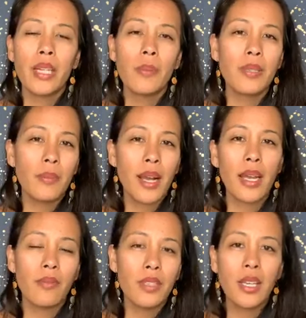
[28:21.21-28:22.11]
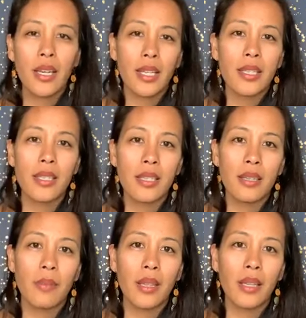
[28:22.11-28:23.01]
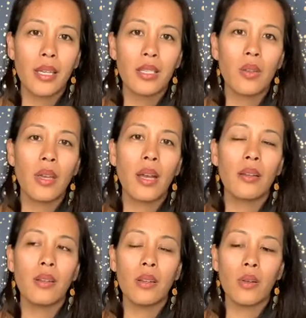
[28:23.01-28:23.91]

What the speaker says: up some kind of ticketing system at least, so that